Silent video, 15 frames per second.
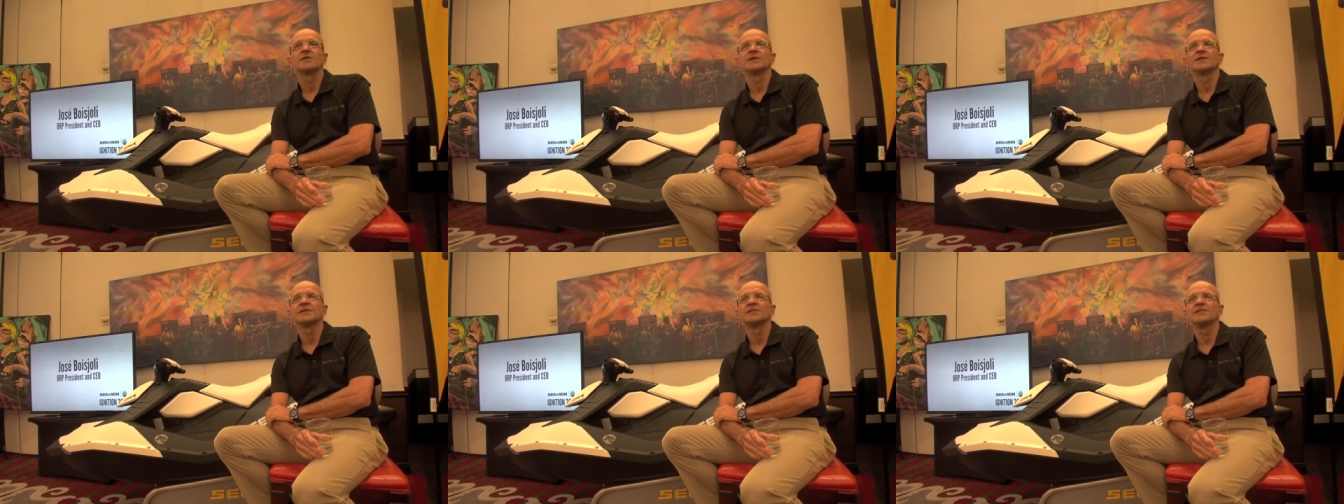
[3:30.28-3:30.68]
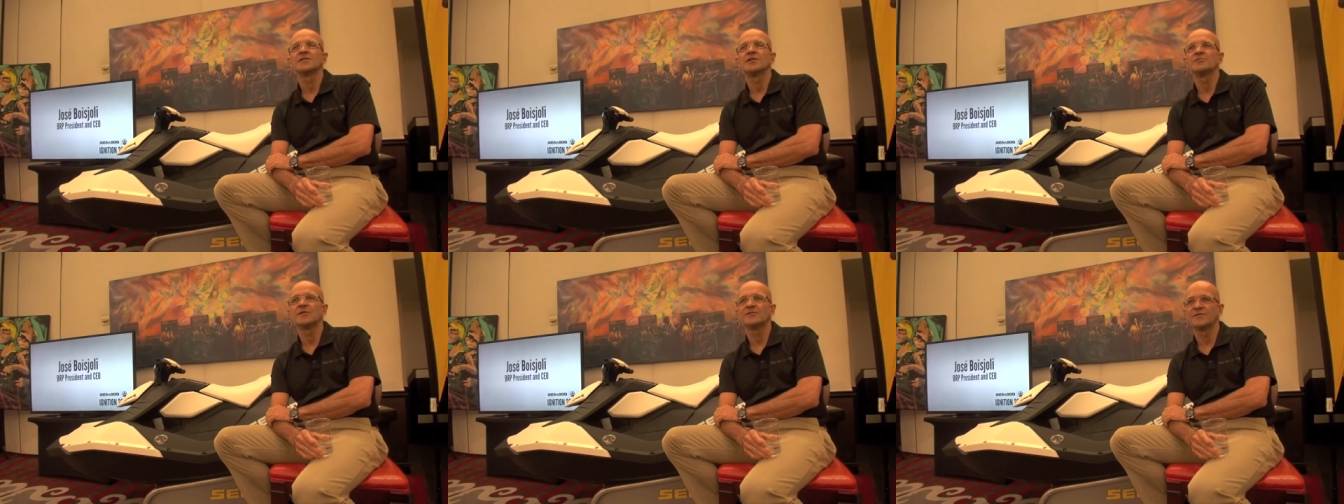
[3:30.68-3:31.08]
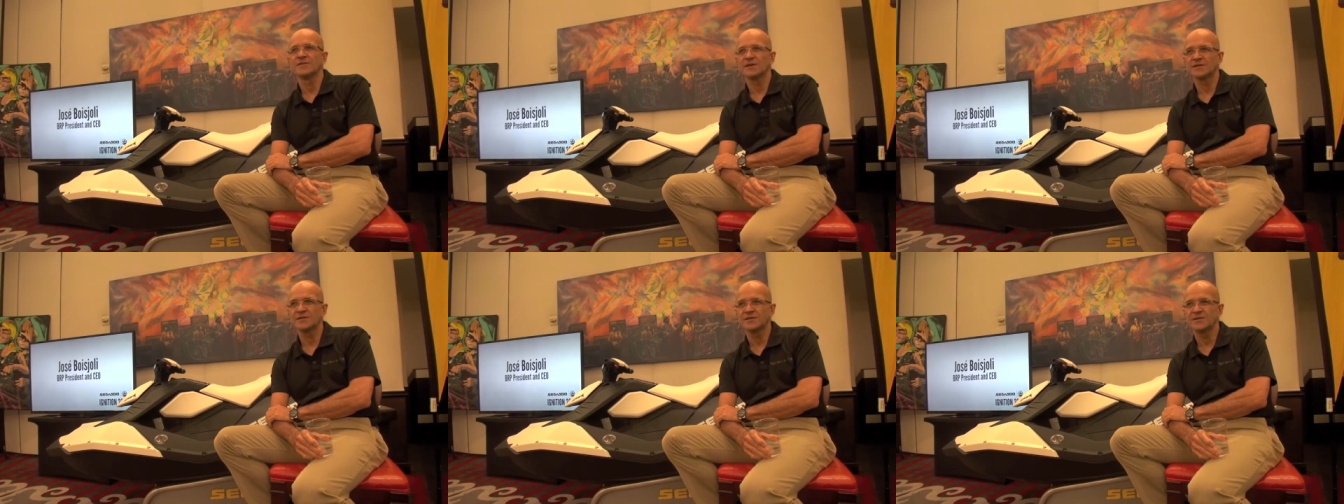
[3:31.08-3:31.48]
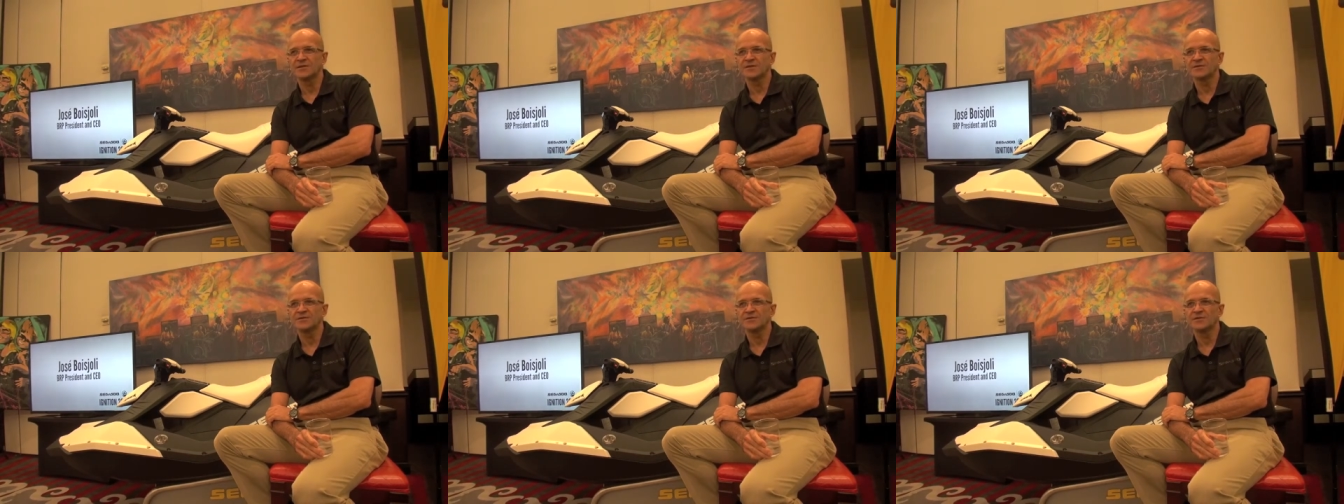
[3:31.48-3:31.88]
an income of
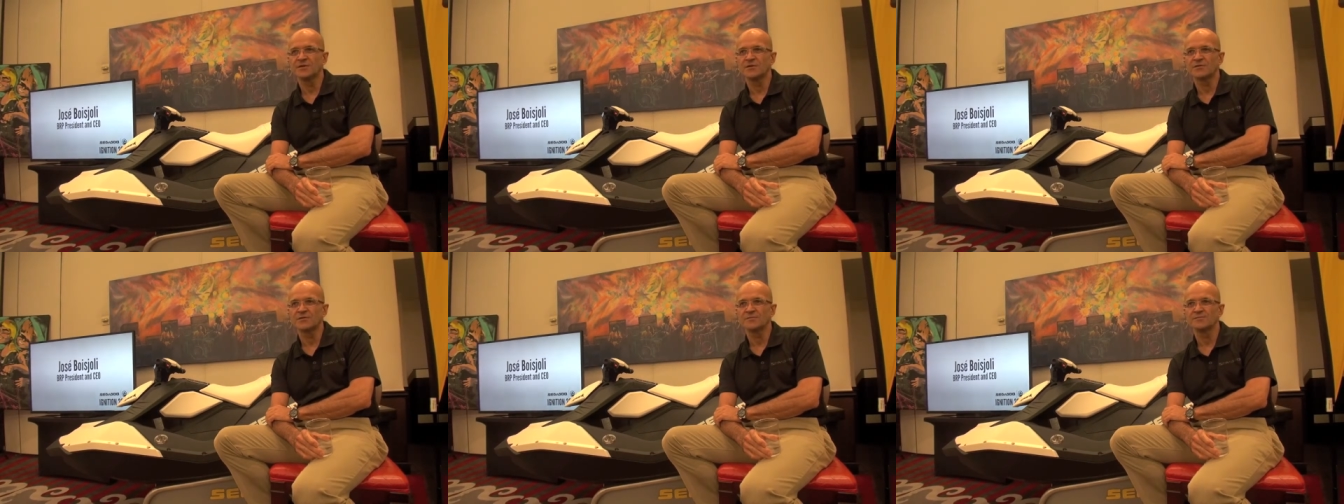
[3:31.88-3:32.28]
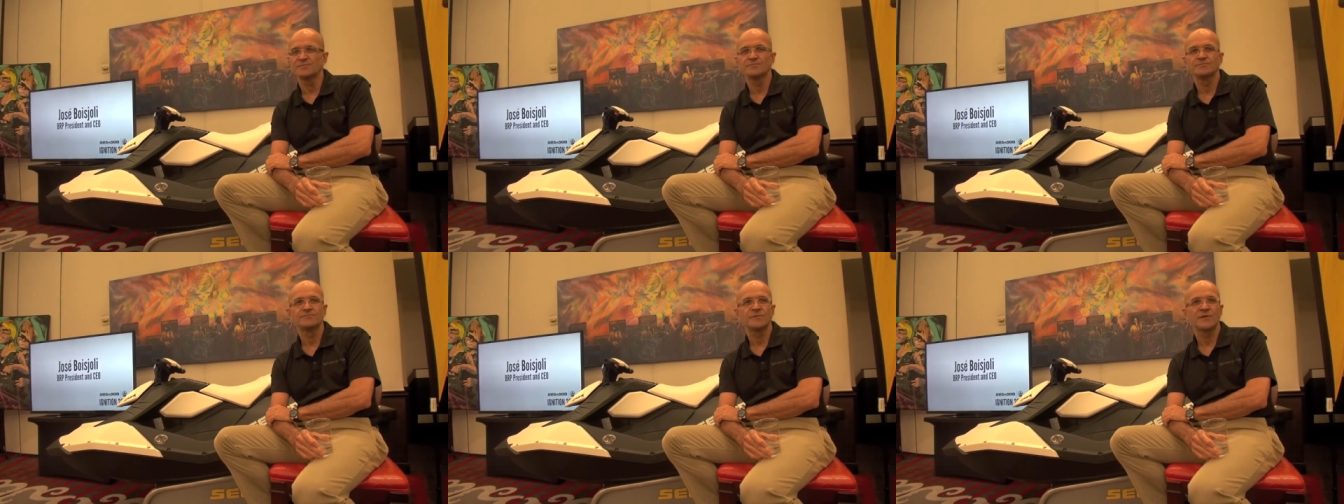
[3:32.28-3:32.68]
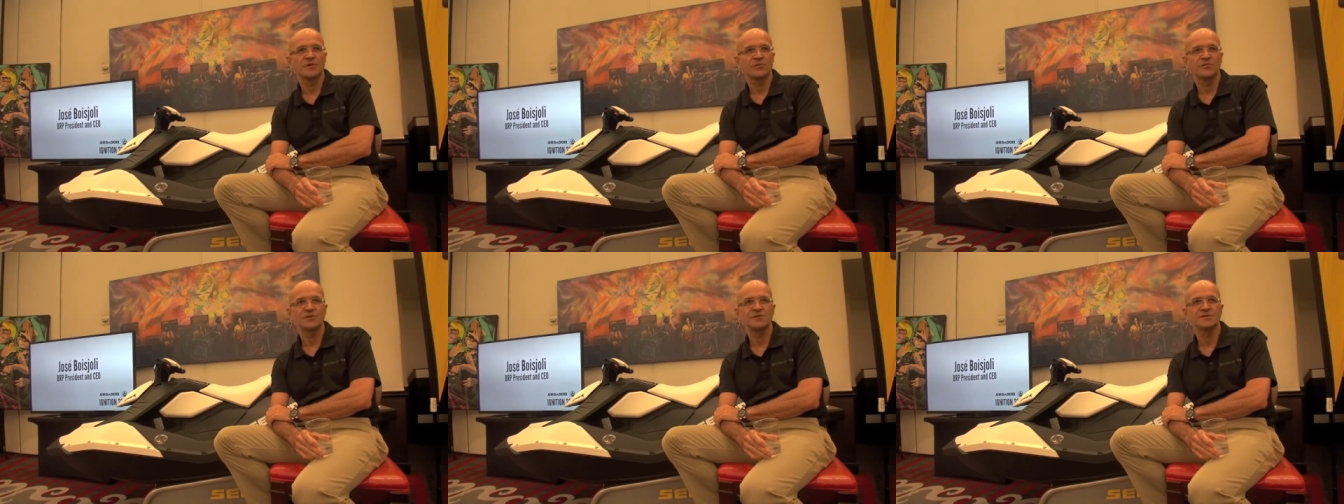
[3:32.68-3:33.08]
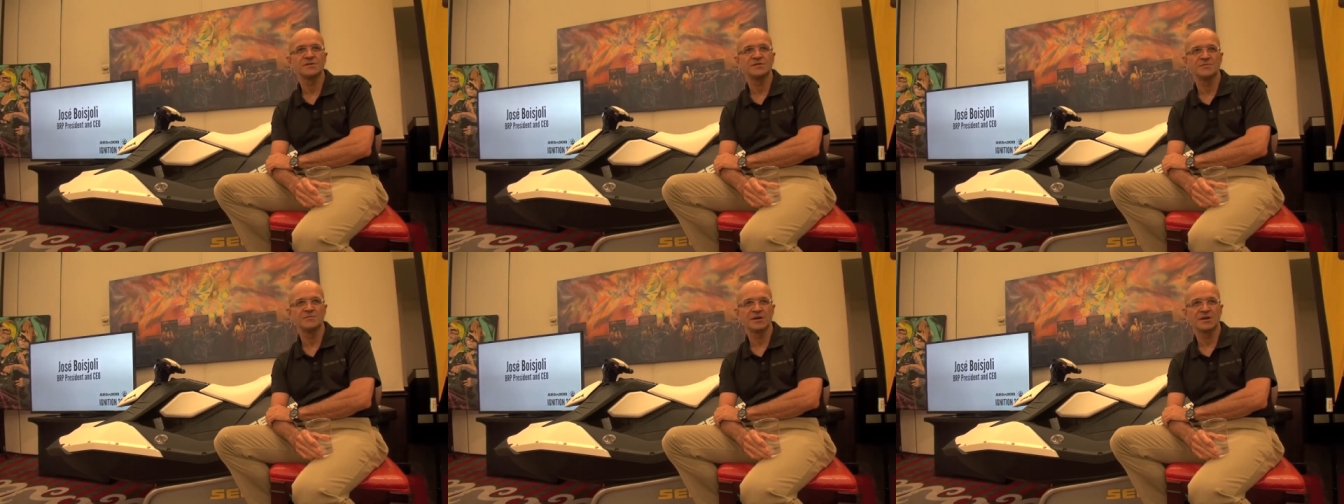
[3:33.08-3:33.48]
$90,000. That was the
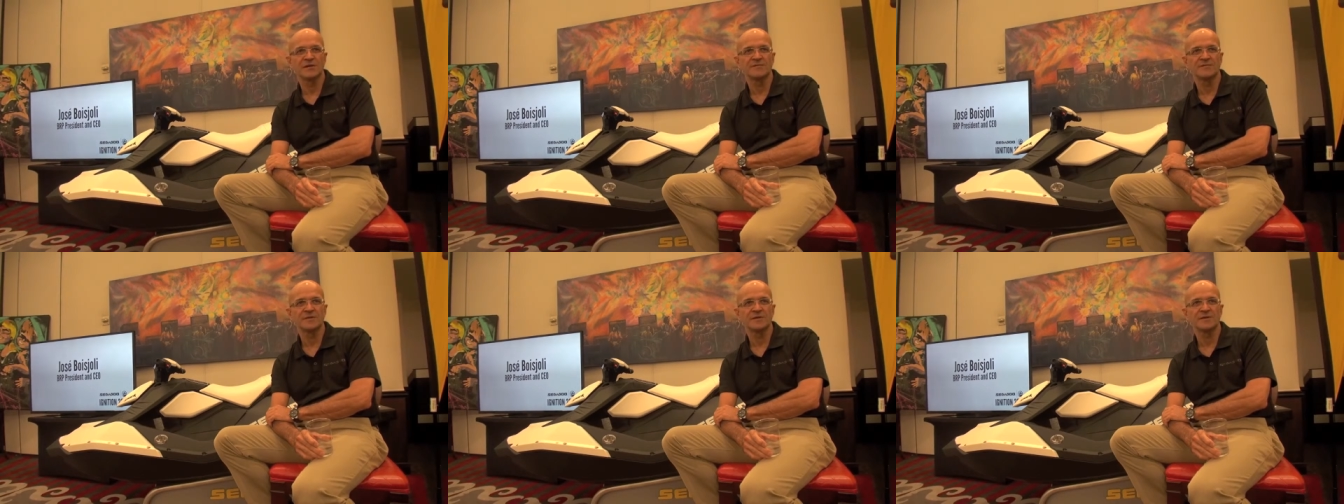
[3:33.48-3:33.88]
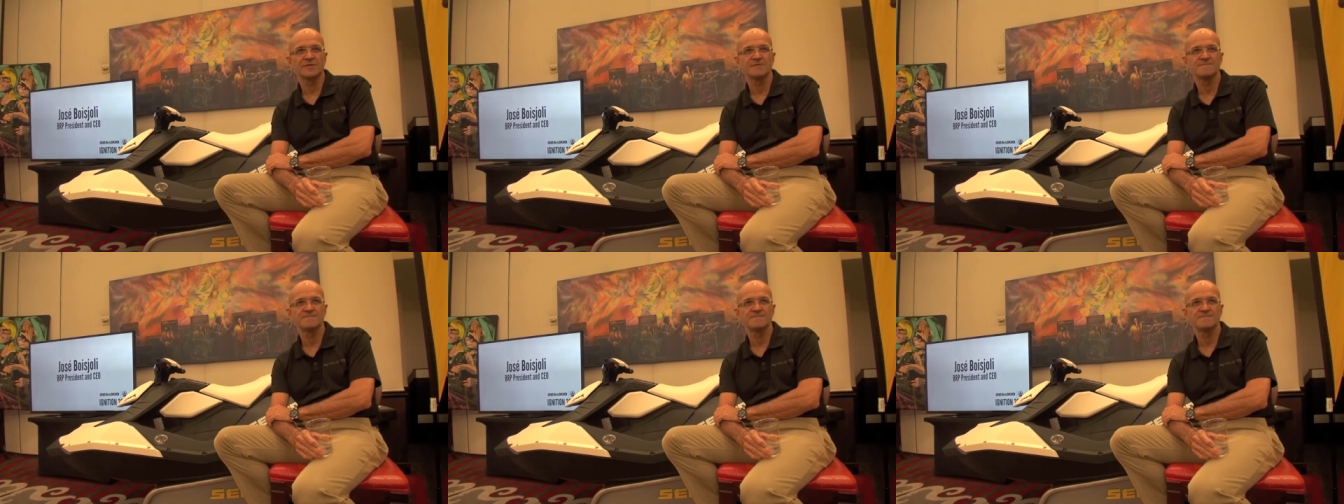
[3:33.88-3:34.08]
demographic